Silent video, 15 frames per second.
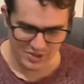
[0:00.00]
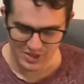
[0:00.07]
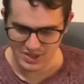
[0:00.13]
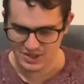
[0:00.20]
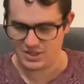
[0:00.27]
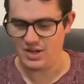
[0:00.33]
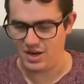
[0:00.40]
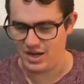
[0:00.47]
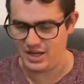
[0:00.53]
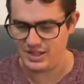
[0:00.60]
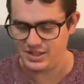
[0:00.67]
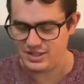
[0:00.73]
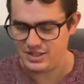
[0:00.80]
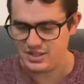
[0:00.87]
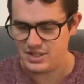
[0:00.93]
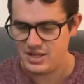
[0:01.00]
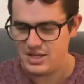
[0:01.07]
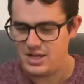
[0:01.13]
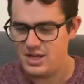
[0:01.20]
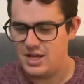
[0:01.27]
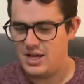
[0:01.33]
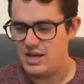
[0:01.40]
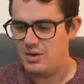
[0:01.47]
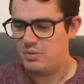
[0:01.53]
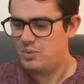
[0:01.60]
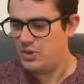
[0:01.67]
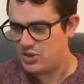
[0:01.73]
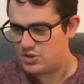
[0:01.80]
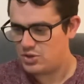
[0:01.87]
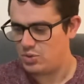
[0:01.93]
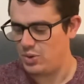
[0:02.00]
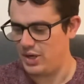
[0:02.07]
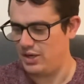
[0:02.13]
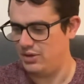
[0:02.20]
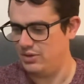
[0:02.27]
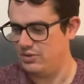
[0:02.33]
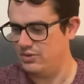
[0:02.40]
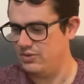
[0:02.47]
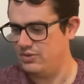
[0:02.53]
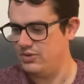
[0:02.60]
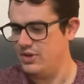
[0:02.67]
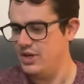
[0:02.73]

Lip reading: these guys with a 12,